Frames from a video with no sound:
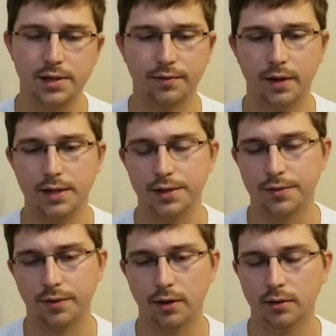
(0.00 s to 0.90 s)
of friends
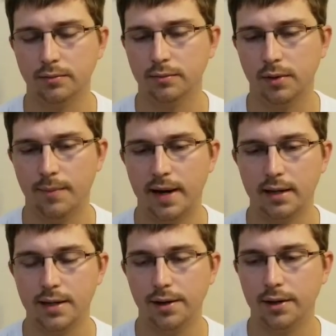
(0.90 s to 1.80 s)
for about a
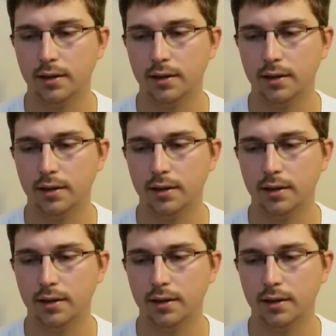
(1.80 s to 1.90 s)
year.